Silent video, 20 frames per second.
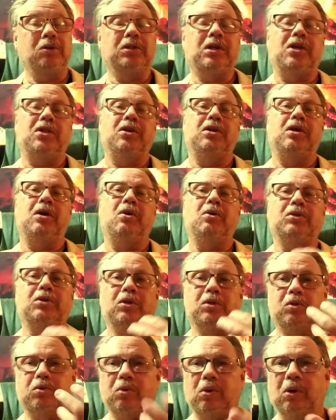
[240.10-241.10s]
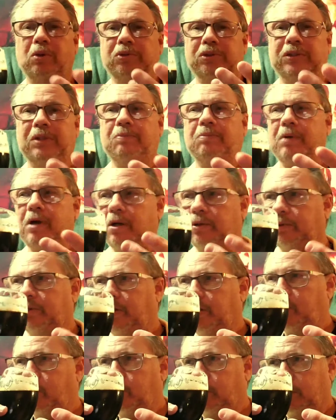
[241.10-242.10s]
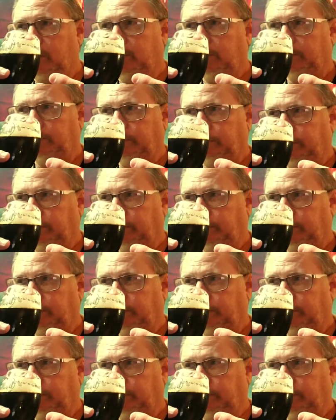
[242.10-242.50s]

notes on the nose, those roasted malt notes.